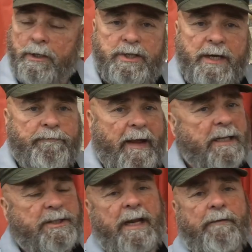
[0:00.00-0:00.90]
Jim
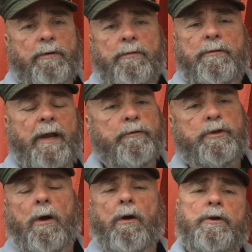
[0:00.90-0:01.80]
Vance never
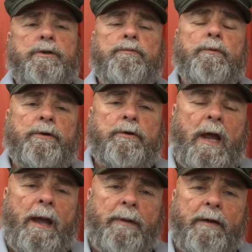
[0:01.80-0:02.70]
charged with a
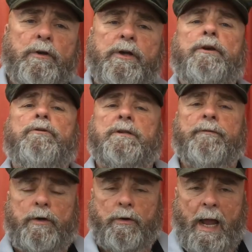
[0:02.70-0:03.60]
crime, never accused
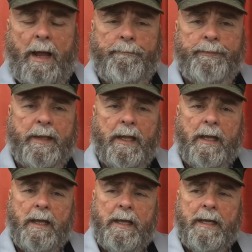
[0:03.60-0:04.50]
of a crime.
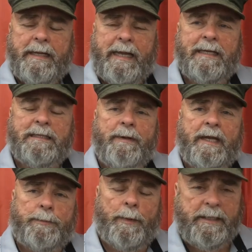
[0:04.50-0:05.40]
Guys, let
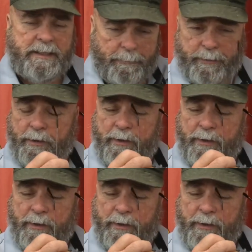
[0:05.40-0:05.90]
me explain something